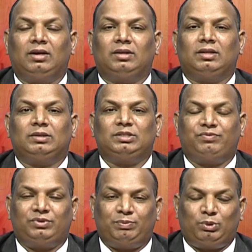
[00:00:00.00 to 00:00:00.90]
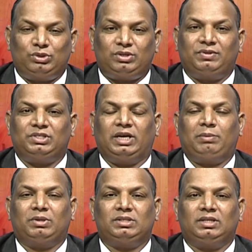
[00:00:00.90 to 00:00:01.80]
the post of the
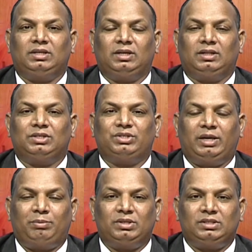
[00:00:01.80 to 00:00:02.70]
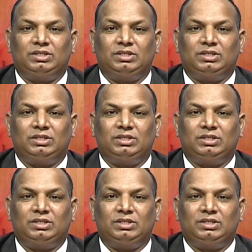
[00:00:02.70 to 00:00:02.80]
chairperson